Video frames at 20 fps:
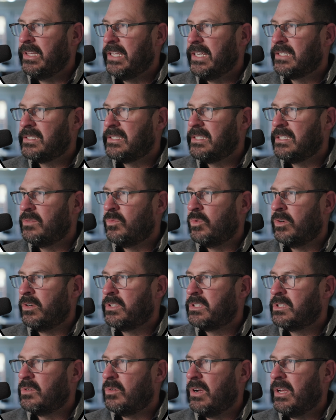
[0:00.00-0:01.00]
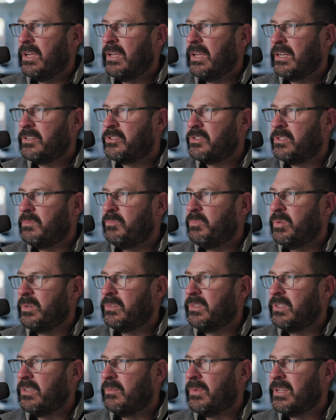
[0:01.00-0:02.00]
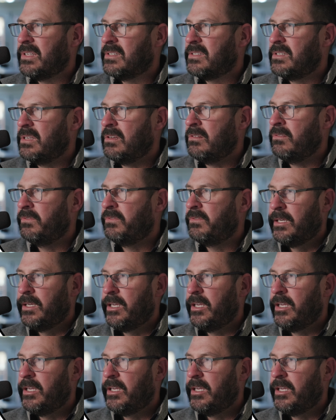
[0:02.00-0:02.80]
legs didn't work, so I actually built it myself.